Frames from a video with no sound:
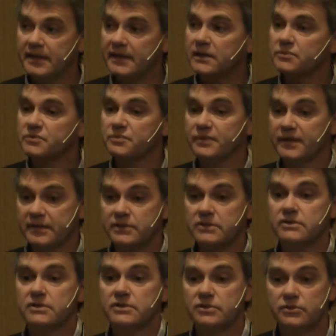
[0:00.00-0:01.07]
helps
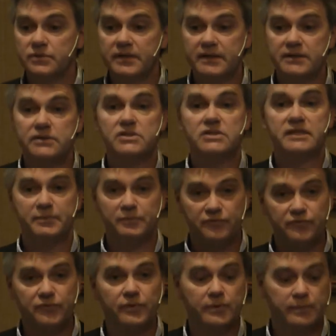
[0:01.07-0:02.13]
practices to get a step
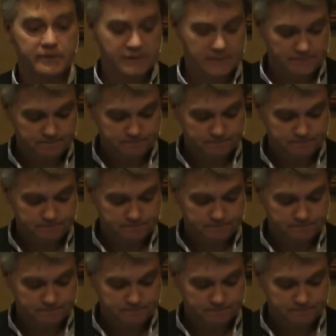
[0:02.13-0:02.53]
forward.